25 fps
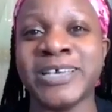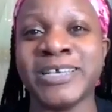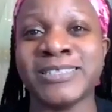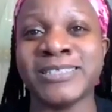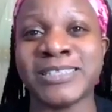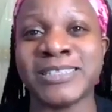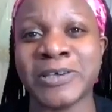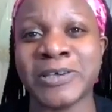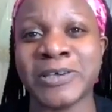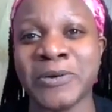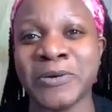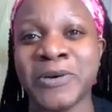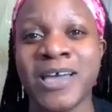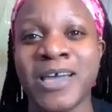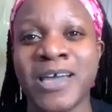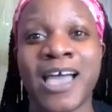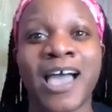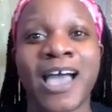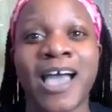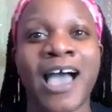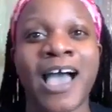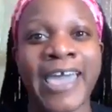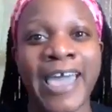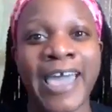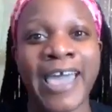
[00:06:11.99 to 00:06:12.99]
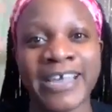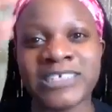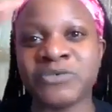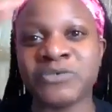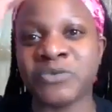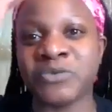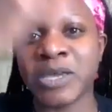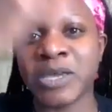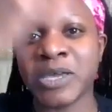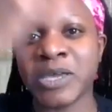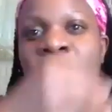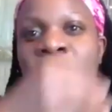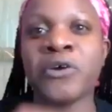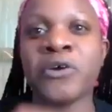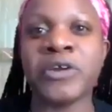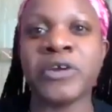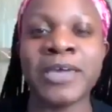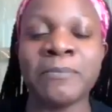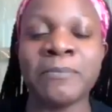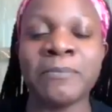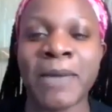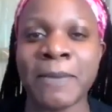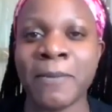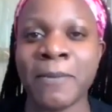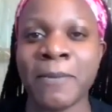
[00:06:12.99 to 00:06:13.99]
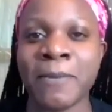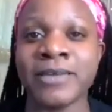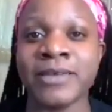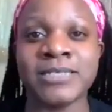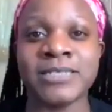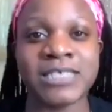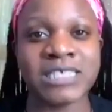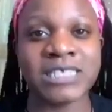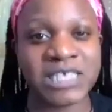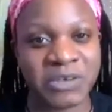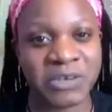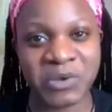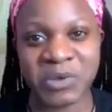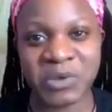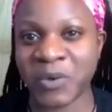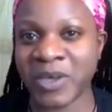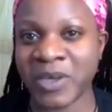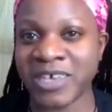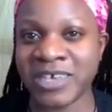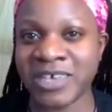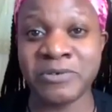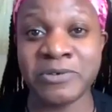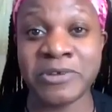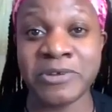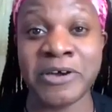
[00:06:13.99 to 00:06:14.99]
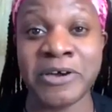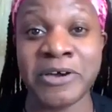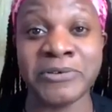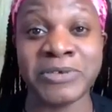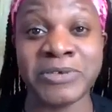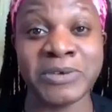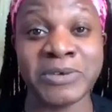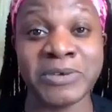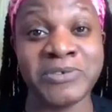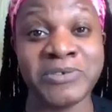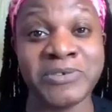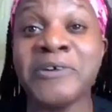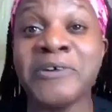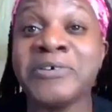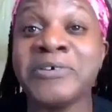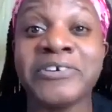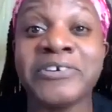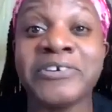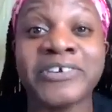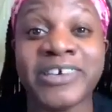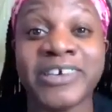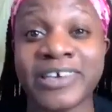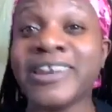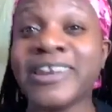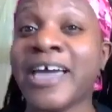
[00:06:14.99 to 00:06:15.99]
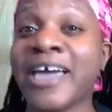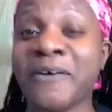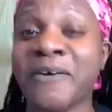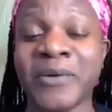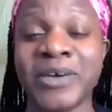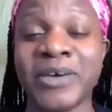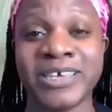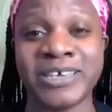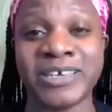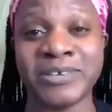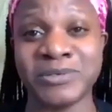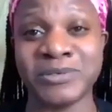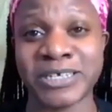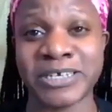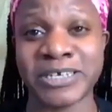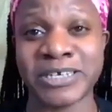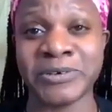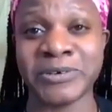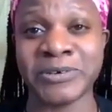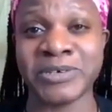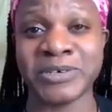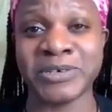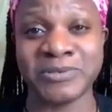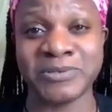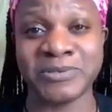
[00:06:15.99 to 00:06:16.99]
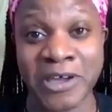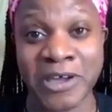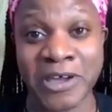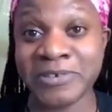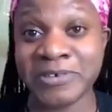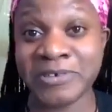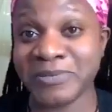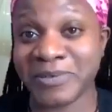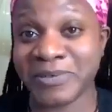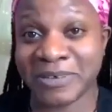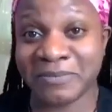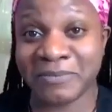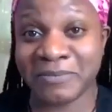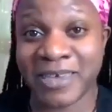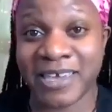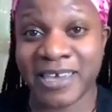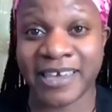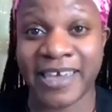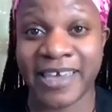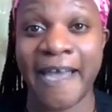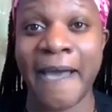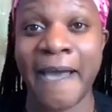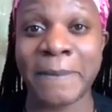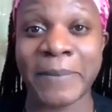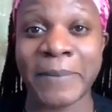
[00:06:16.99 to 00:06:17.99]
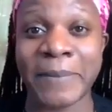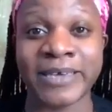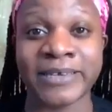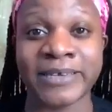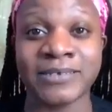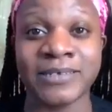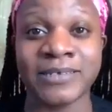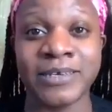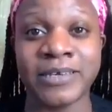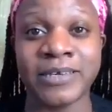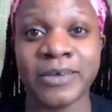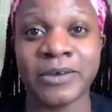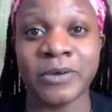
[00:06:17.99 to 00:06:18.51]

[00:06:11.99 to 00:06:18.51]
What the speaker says: And so I had to reorient my mind. Stick with what you know. You know you're good at what you do. You know you can make it happen.